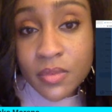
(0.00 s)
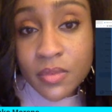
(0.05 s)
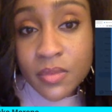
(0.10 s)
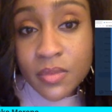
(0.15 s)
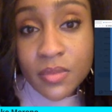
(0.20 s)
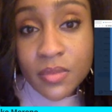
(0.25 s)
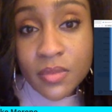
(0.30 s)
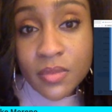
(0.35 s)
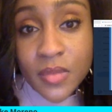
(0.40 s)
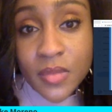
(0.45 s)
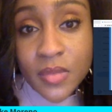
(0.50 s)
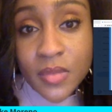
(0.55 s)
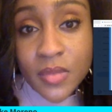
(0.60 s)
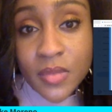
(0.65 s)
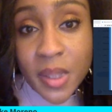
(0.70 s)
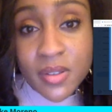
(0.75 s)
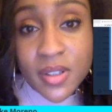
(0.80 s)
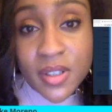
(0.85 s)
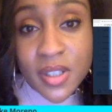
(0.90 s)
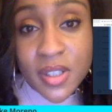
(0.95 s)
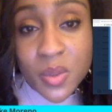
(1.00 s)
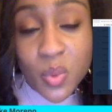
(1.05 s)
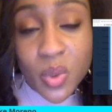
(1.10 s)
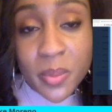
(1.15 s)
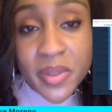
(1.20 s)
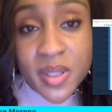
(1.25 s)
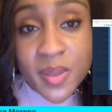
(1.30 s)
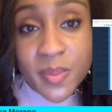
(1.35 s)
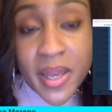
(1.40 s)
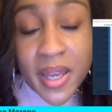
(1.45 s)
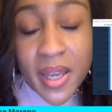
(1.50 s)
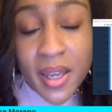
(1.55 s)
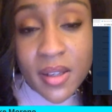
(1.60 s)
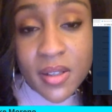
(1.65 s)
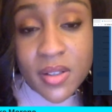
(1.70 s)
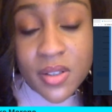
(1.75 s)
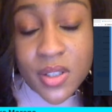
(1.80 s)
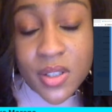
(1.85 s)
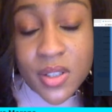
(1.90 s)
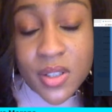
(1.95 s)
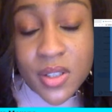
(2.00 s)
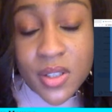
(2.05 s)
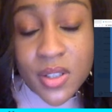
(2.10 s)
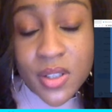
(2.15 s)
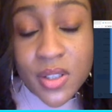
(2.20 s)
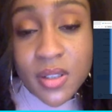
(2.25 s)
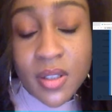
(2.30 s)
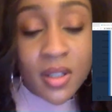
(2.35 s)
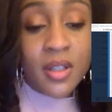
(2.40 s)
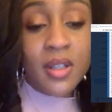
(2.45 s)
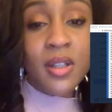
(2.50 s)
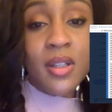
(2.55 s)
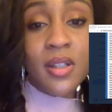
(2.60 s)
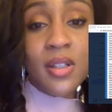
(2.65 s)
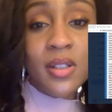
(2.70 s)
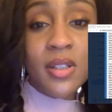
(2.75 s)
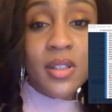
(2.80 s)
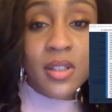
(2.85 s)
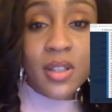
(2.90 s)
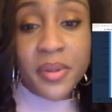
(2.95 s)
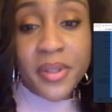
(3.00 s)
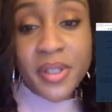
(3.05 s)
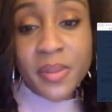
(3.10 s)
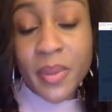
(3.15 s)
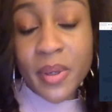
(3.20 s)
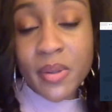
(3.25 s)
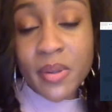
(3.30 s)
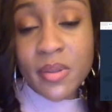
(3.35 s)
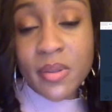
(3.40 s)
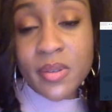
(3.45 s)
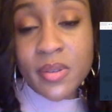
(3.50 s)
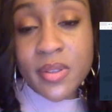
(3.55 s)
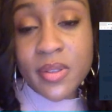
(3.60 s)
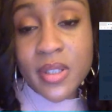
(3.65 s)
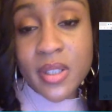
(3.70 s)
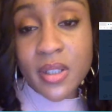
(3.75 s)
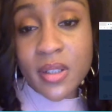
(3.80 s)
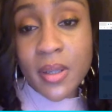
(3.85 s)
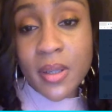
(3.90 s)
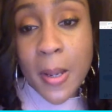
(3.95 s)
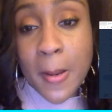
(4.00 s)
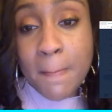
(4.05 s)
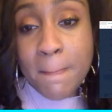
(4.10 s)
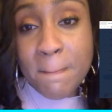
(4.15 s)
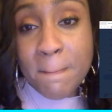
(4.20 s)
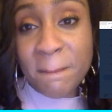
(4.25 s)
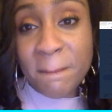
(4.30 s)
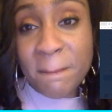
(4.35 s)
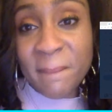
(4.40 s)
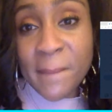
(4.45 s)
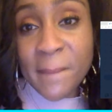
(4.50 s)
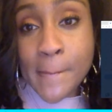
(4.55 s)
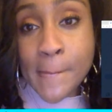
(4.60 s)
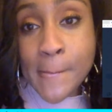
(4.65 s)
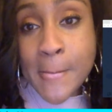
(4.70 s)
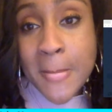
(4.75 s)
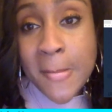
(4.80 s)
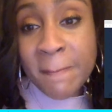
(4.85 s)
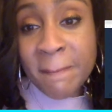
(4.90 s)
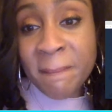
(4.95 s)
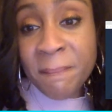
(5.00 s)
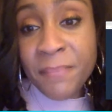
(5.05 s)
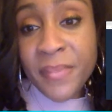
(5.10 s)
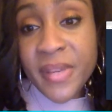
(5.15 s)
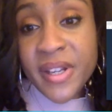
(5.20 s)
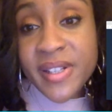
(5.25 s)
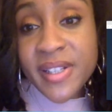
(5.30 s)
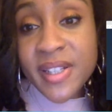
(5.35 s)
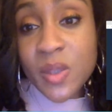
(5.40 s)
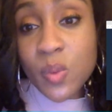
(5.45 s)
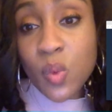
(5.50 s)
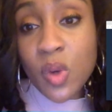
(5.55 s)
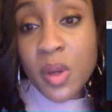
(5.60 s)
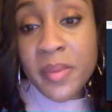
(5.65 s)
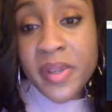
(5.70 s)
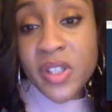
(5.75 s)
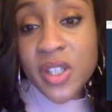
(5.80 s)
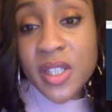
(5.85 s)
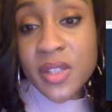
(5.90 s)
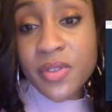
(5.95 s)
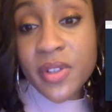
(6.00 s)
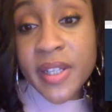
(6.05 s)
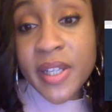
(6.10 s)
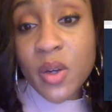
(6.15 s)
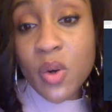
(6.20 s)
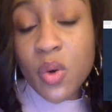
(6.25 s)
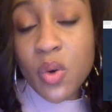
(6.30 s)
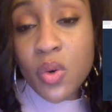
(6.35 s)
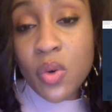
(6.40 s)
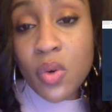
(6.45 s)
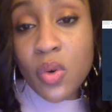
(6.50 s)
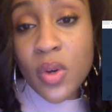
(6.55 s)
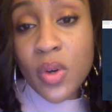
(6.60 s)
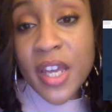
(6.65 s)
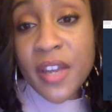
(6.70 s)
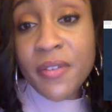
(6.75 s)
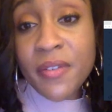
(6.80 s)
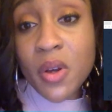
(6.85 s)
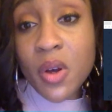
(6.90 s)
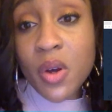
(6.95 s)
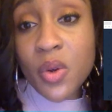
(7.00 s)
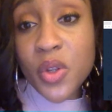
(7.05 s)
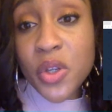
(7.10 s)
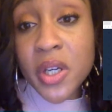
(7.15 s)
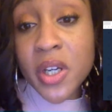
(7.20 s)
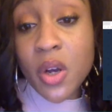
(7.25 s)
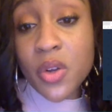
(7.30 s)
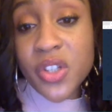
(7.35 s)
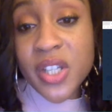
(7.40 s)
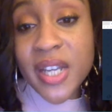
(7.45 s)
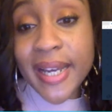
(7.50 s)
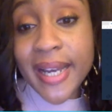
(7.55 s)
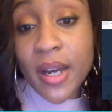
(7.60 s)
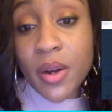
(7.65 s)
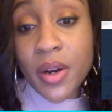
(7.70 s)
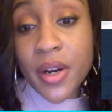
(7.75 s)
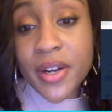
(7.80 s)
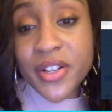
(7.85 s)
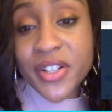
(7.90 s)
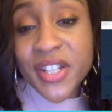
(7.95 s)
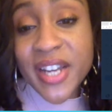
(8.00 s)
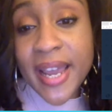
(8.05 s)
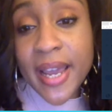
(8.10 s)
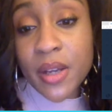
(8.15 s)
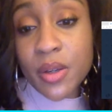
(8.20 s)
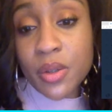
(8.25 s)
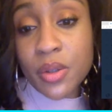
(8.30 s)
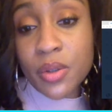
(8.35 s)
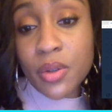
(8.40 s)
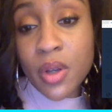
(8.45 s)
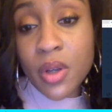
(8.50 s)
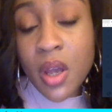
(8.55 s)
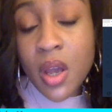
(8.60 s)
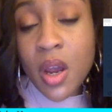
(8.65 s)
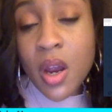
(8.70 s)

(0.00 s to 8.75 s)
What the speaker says: Let me go to this woman's page. She's always posting. This is woman. She's really cool. If you go, you can go check out her channel.